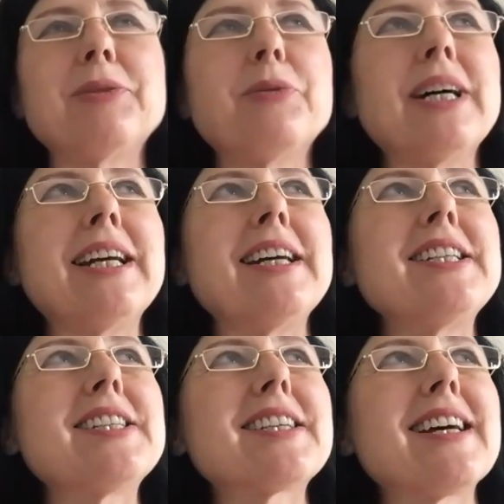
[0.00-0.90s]
when I
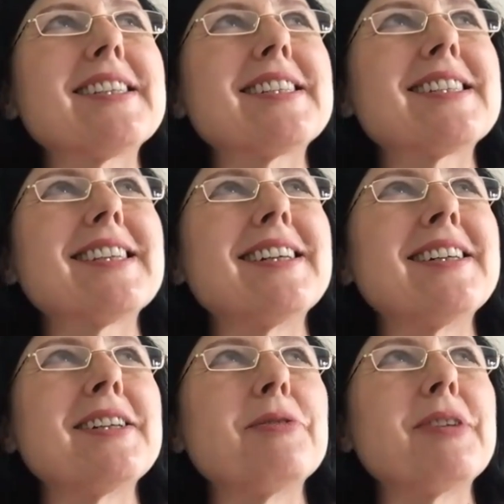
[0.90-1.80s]
discuss
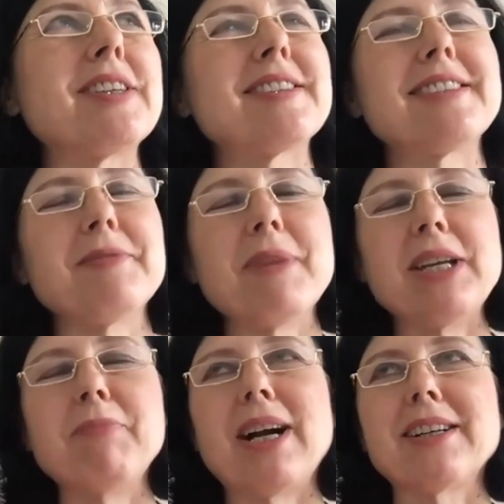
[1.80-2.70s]
with
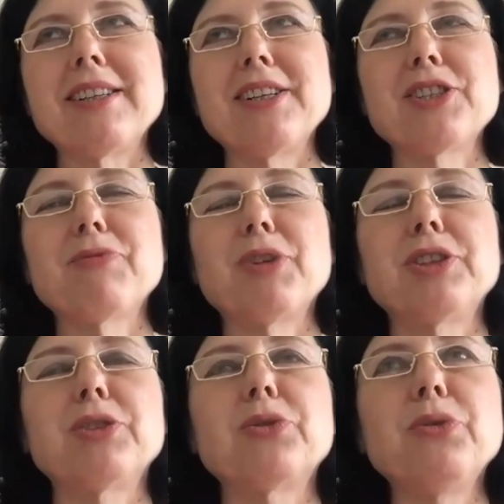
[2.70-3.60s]
many partners what
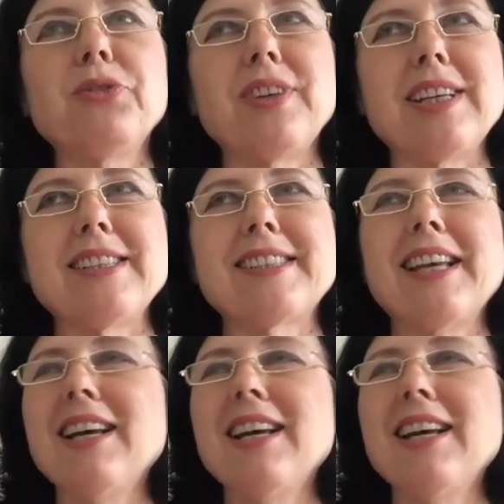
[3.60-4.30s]
the truth is,